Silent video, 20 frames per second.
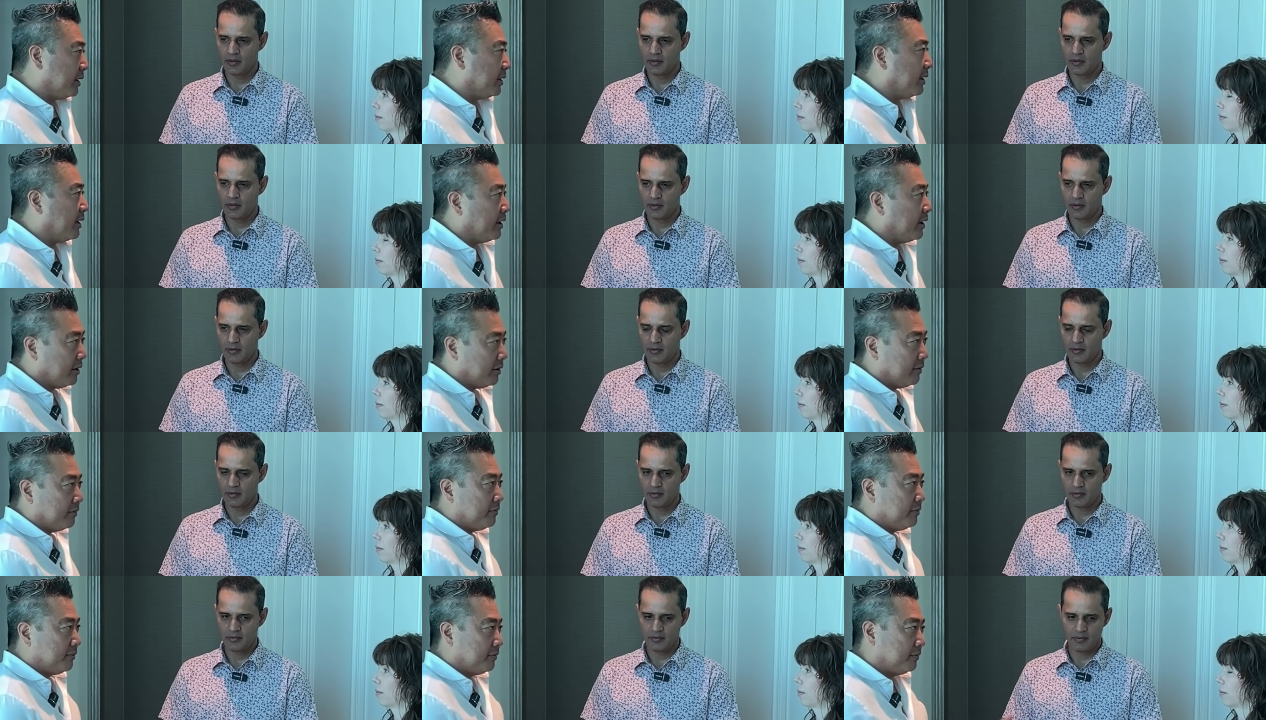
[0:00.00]
Speaker 1: you have
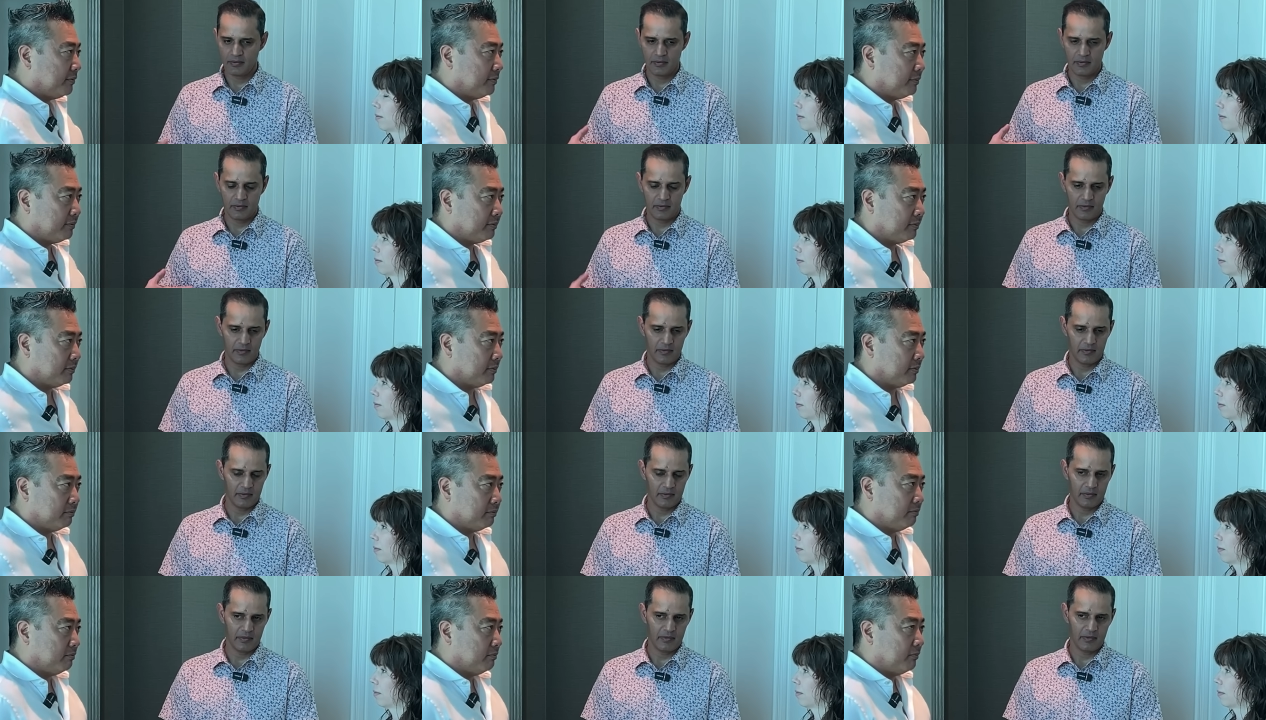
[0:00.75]

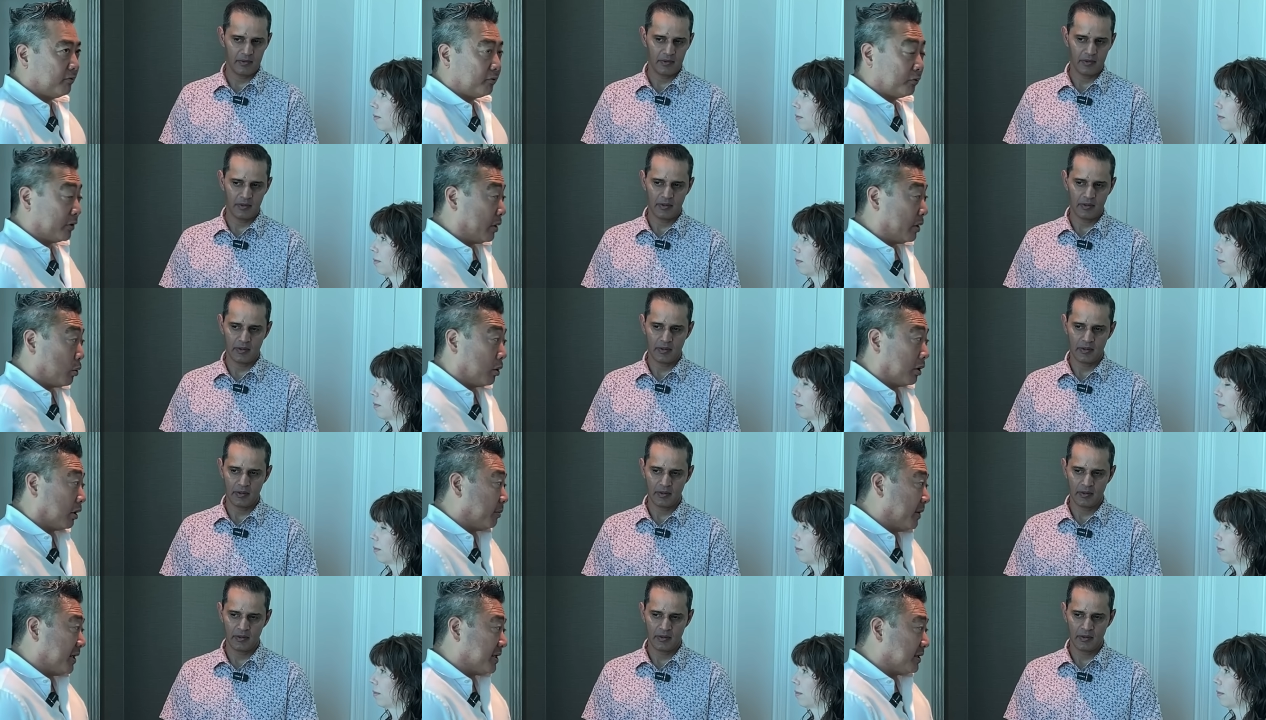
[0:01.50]
free
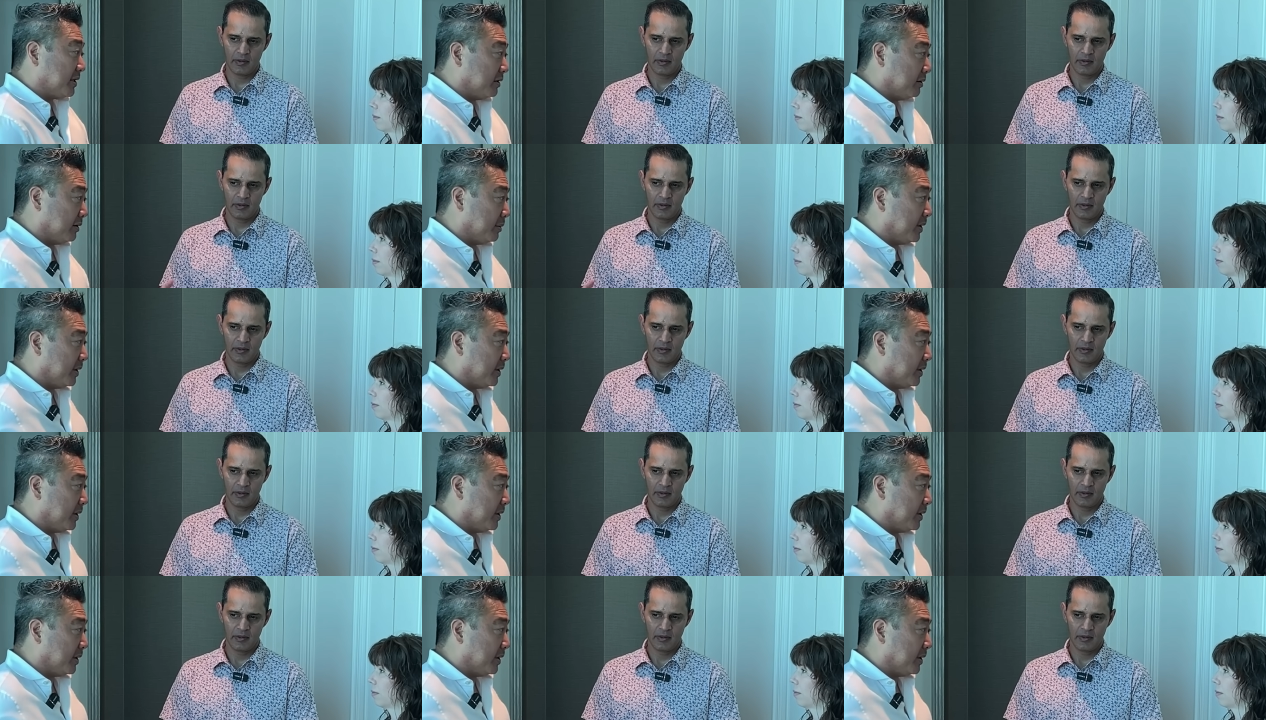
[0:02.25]
work basically